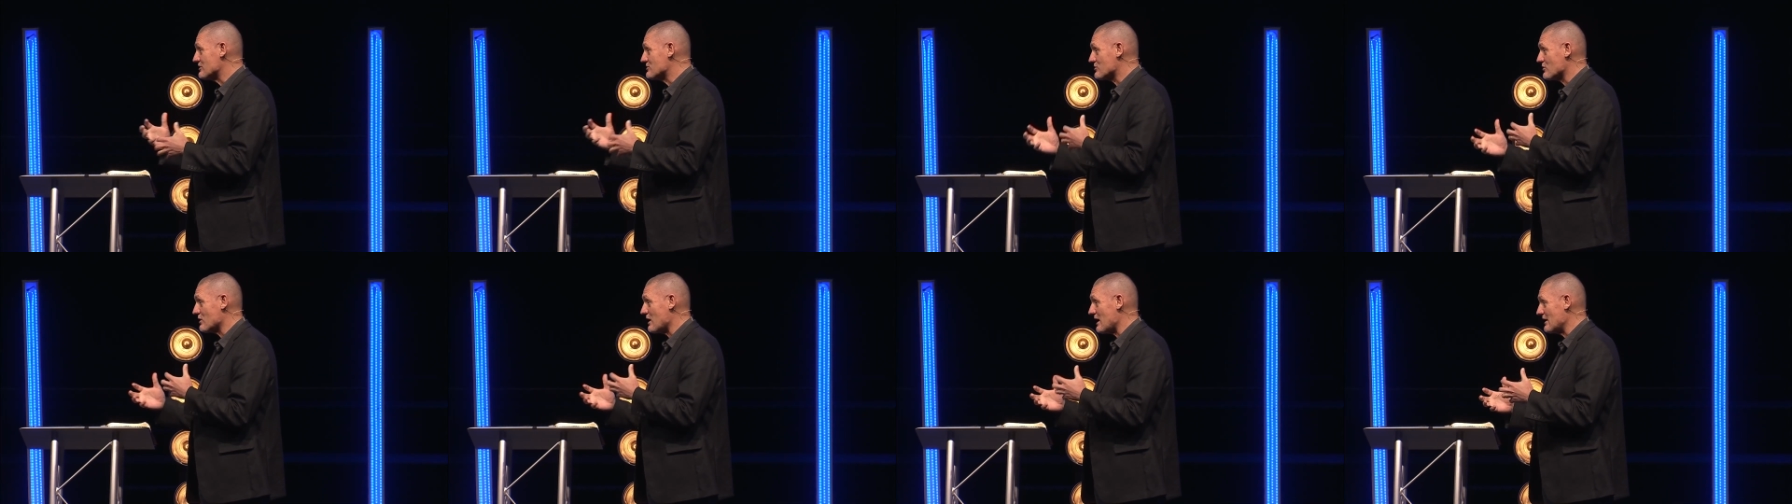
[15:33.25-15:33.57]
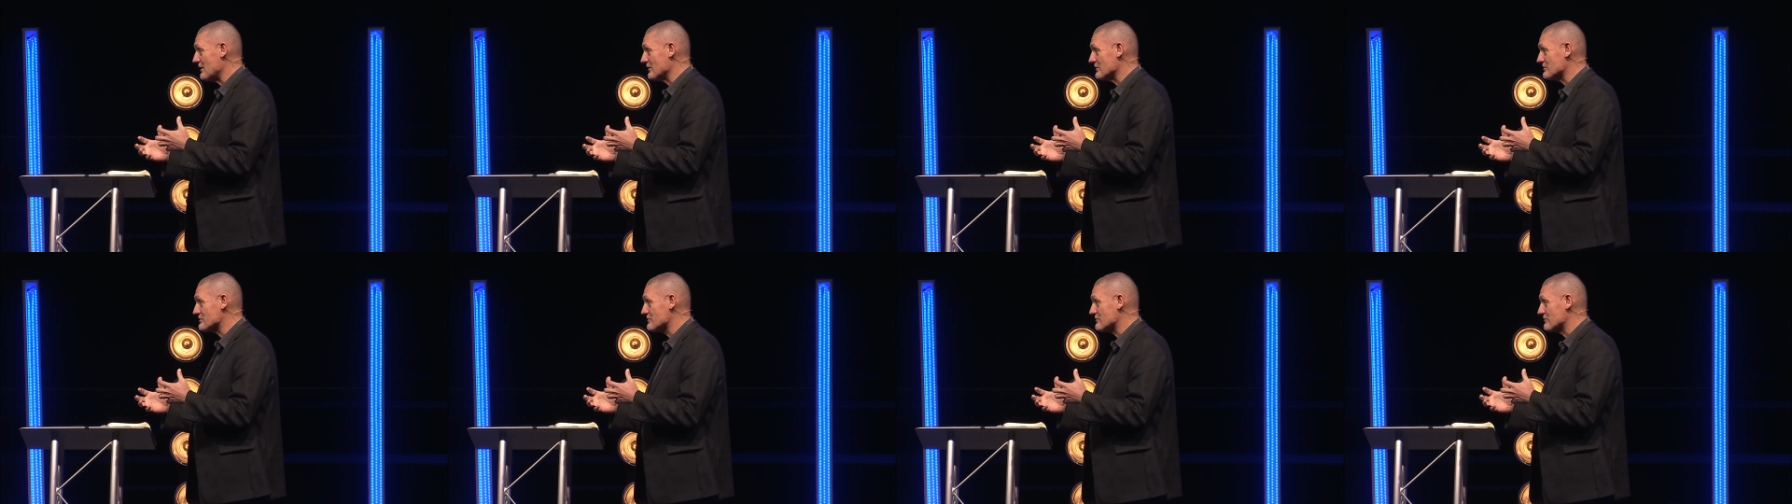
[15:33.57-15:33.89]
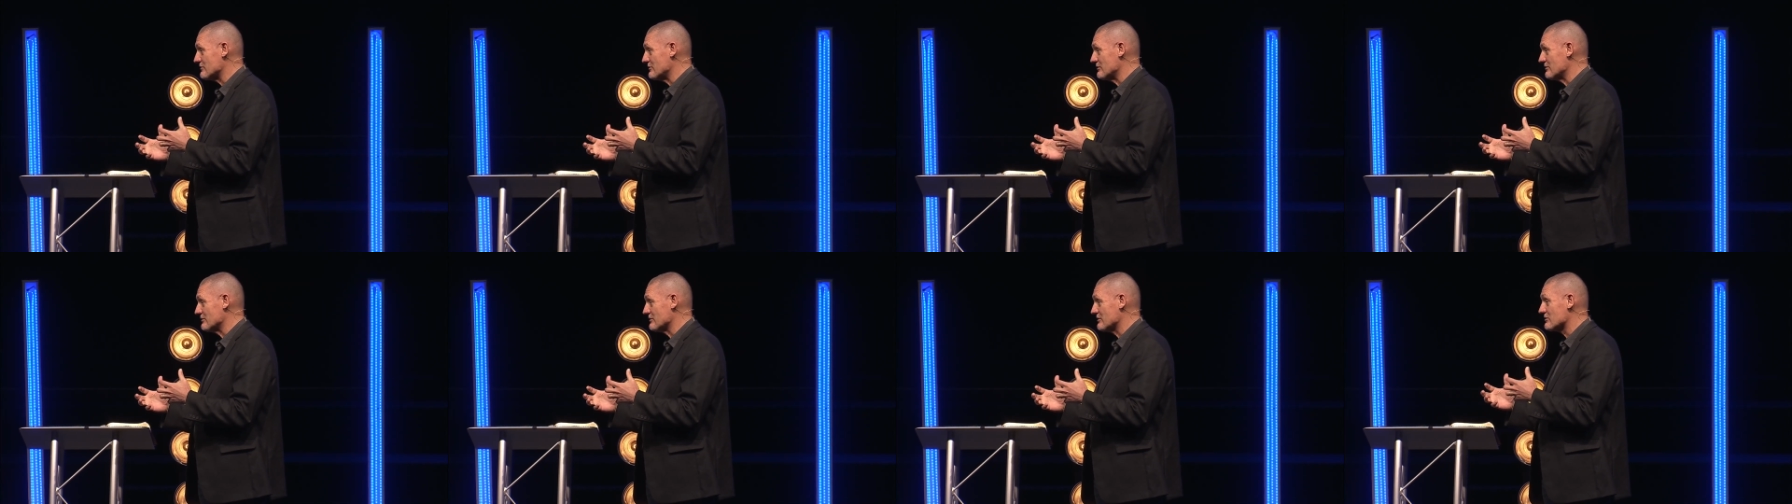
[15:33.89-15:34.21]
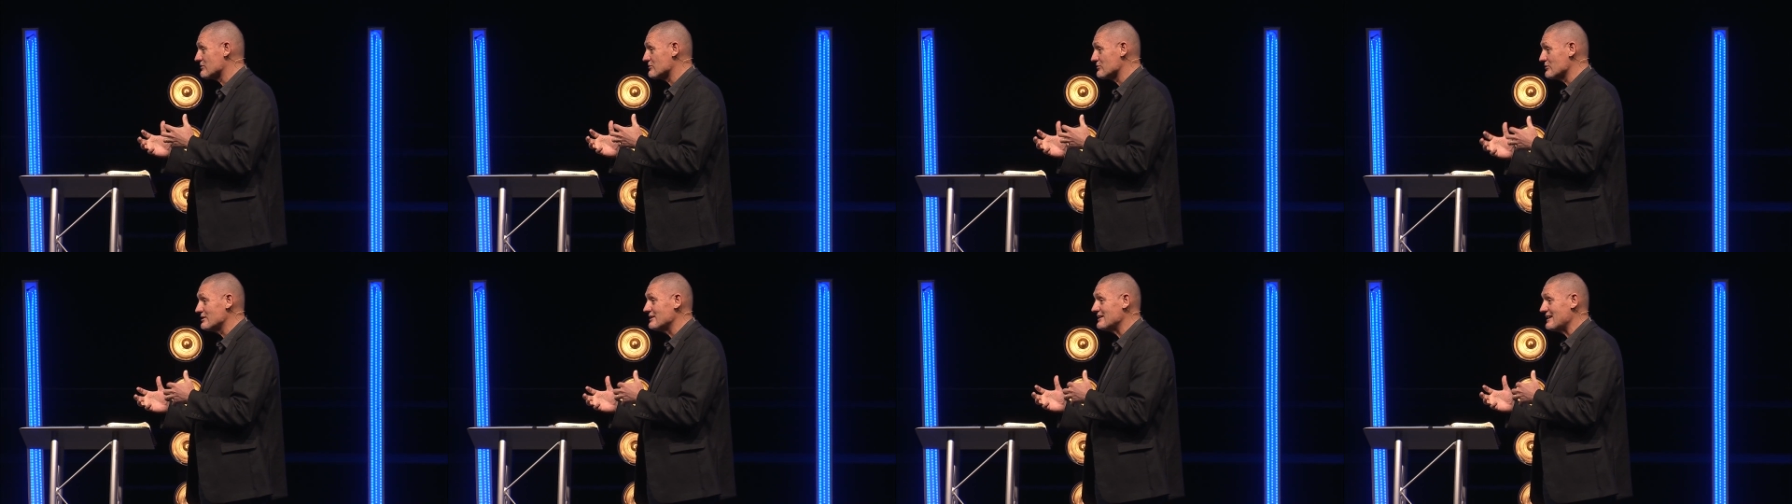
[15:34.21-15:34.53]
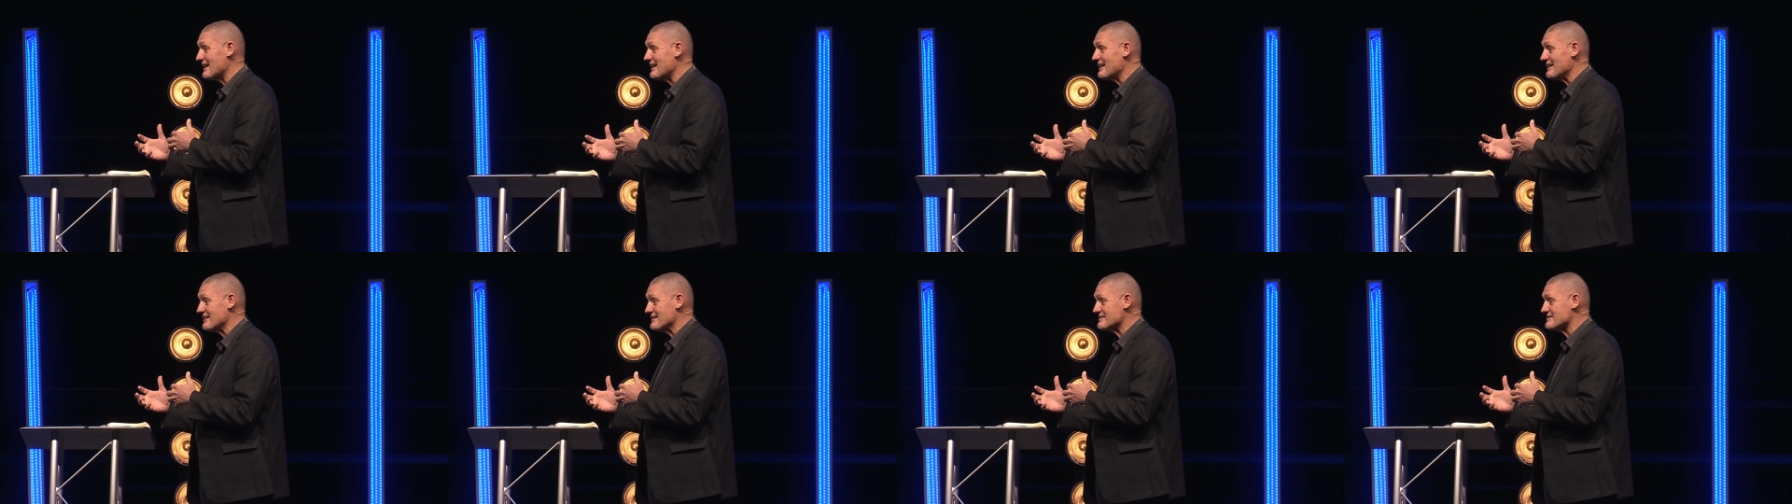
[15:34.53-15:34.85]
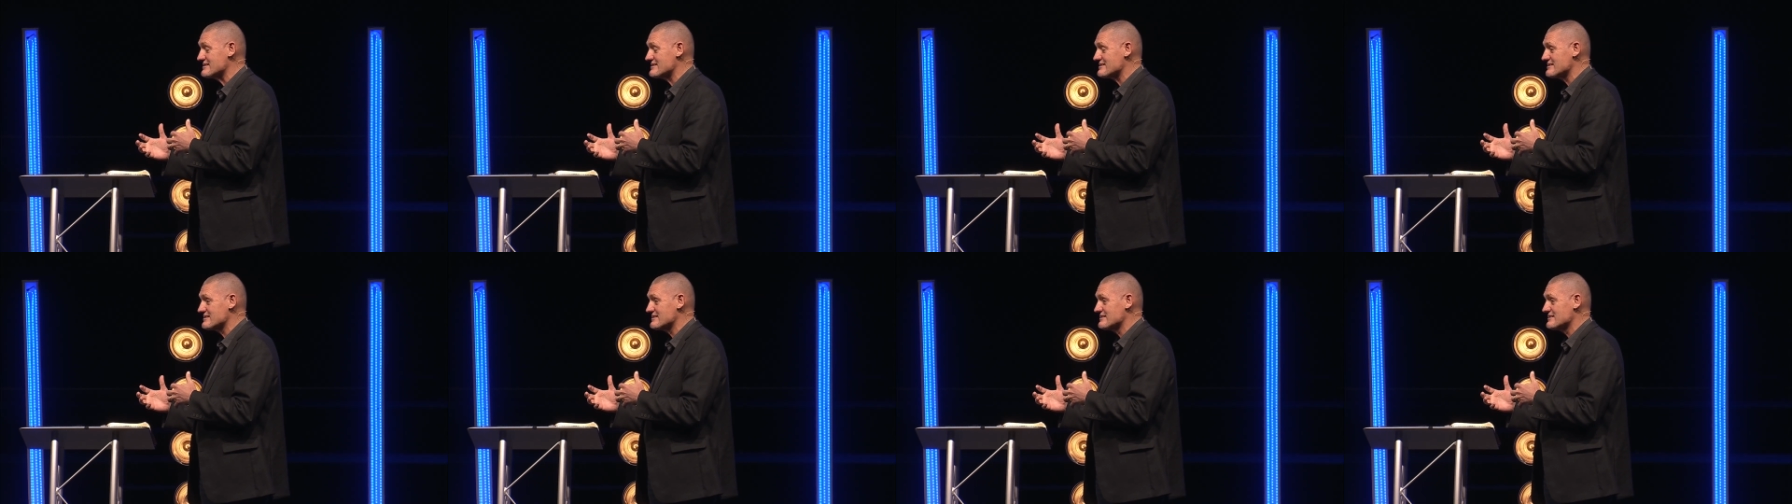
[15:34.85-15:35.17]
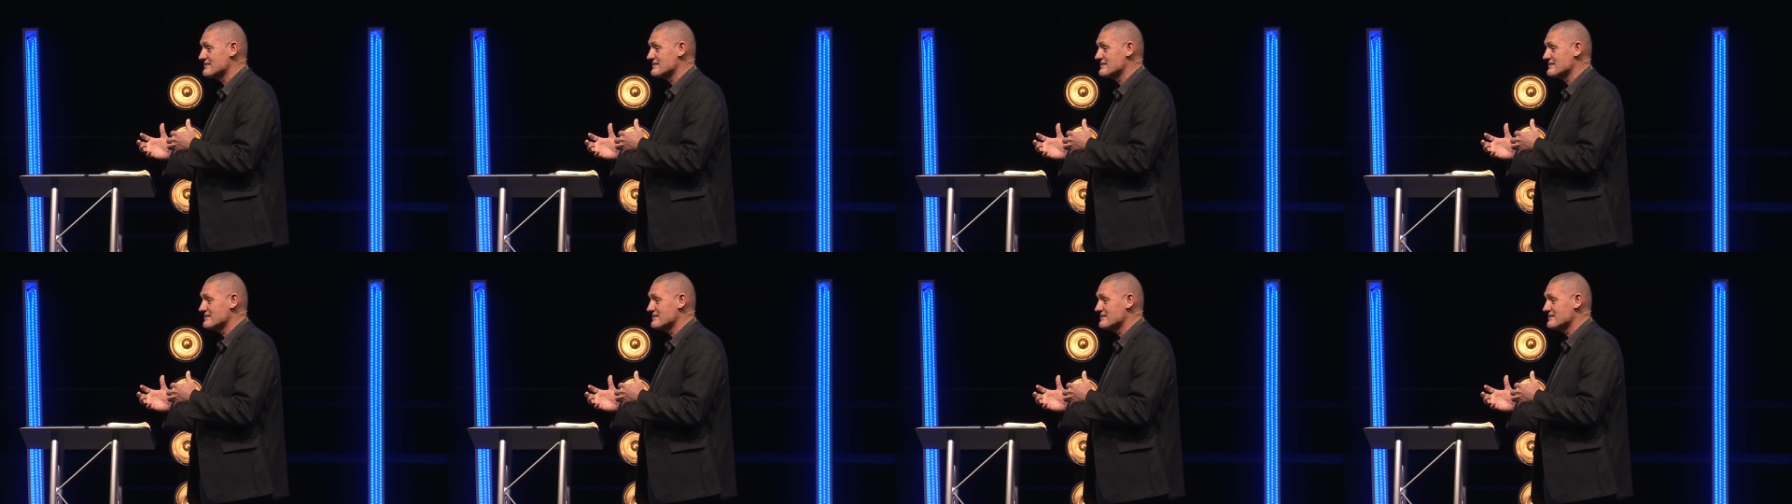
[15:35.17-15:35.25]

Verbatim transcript: trials for three days.